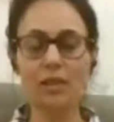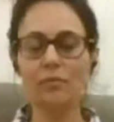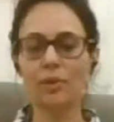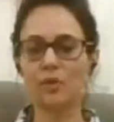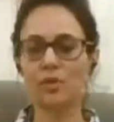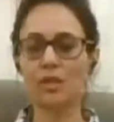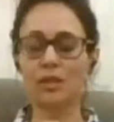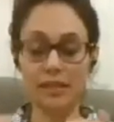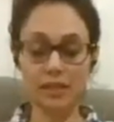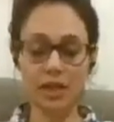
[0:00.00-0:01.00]
Because
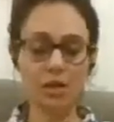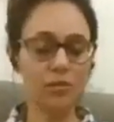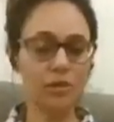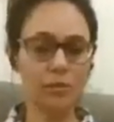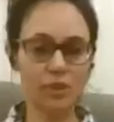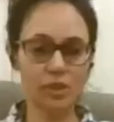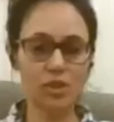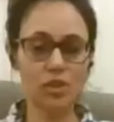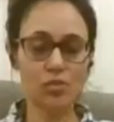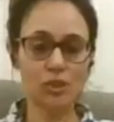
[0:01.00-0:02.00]
right now the
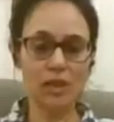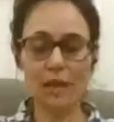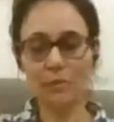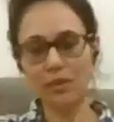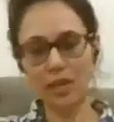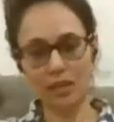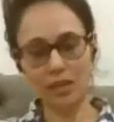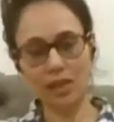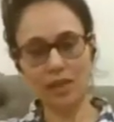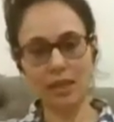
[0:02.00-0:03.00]
meditation will happen
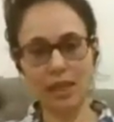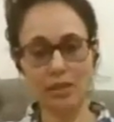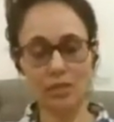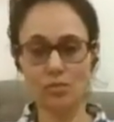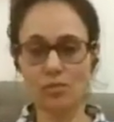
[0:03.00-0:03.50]
at the end,